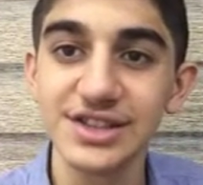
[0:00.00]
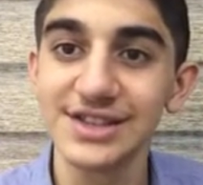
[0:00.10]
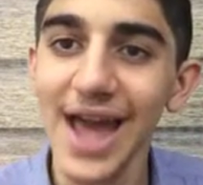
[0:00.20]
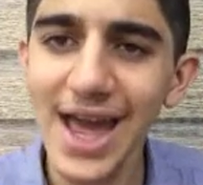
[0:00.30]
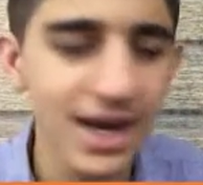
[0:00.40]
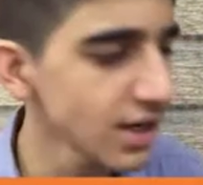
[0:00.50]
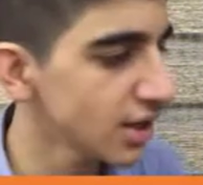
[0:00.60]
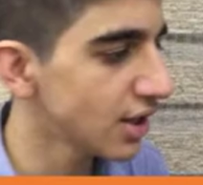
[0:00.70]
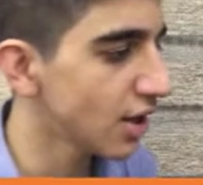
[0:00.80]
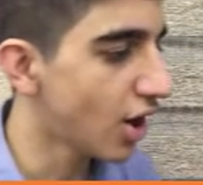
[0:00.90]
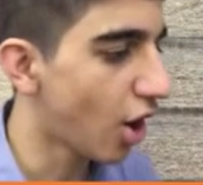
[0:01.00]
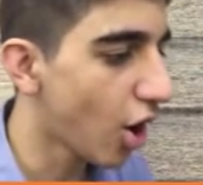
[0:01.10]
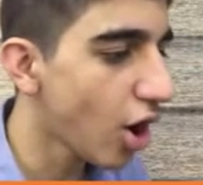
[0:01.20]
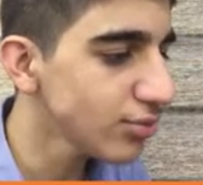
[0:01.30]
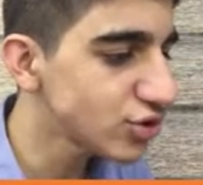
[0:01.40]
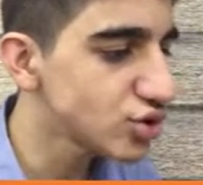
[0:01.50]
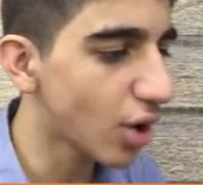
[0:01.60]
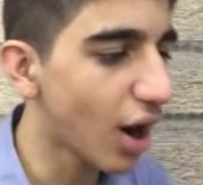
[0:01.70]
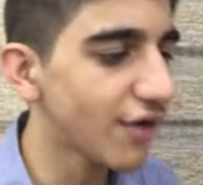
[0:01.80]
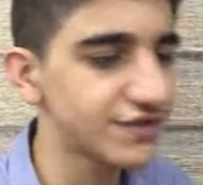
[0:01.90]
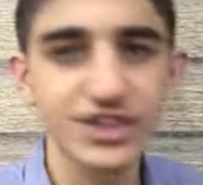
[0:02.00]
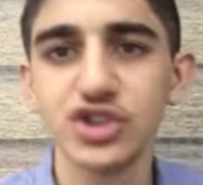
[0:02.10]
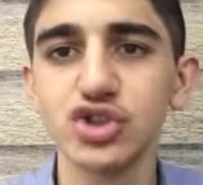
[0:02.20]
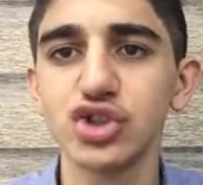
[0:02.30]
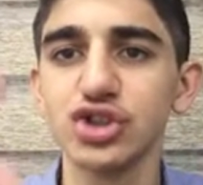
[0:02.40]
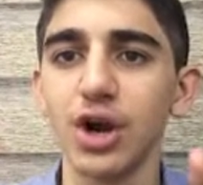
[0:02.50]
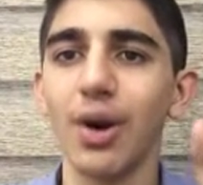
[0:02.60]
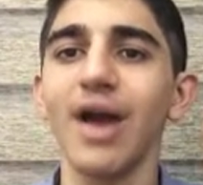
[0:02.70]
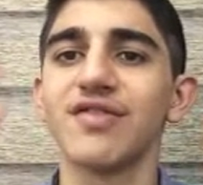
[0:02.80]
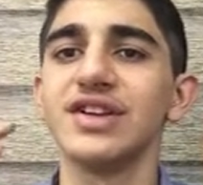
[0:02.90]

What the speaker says: then home to office you should arrive